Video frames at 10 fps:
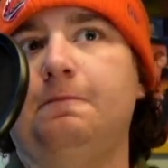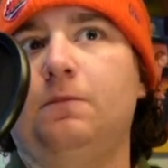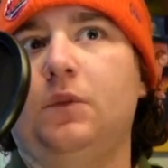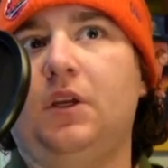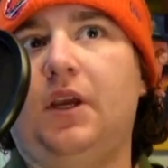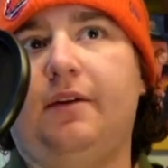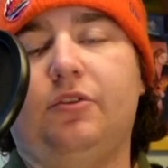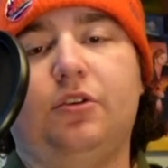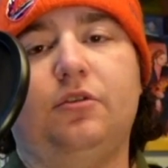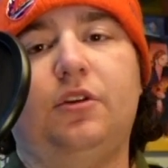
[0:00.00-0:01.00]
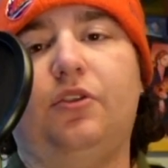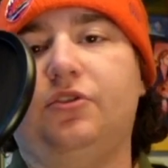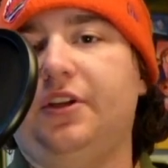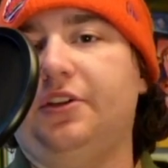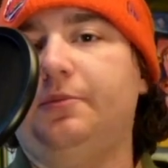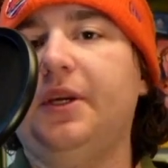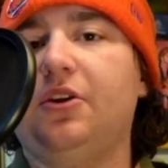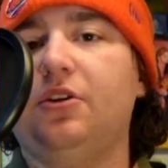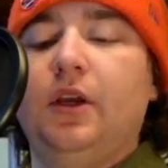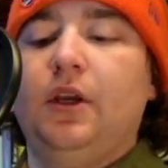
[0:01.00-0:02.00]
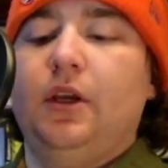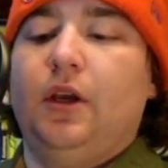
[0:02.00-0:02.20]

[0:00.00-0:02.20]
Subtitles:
have another set of speakers,